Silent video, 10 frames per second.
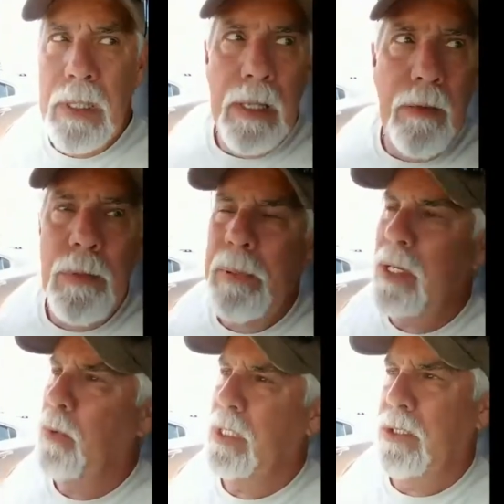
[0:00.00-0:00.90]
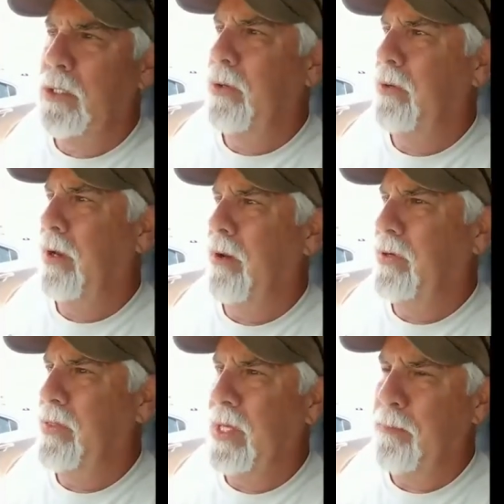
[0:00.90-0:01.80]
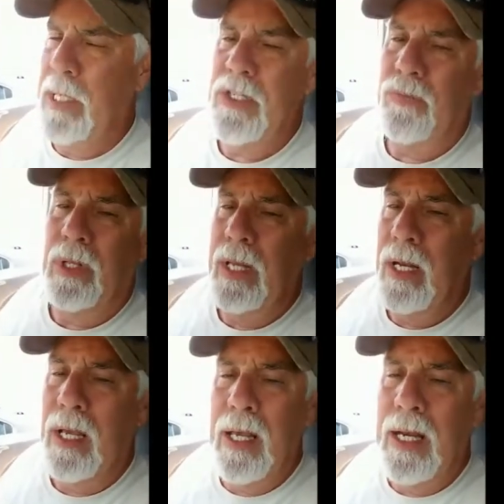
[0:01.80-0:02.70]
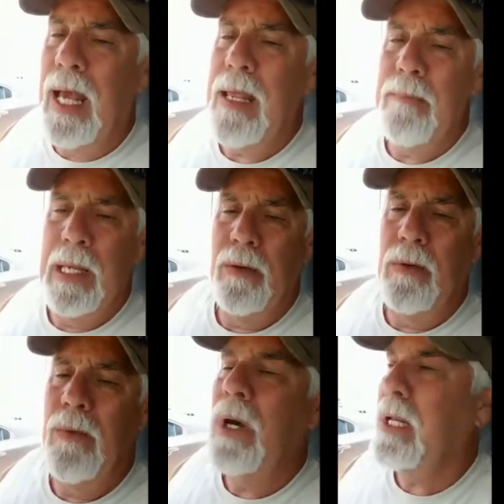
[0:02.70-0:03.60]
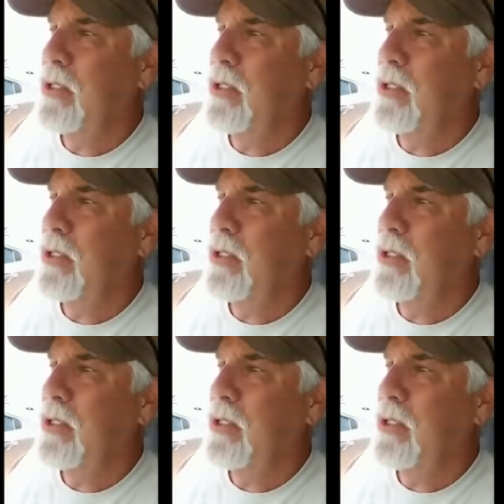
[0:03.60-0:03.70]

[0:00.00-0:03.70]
Everybody wants to do everything peacefully. And I admit, we want to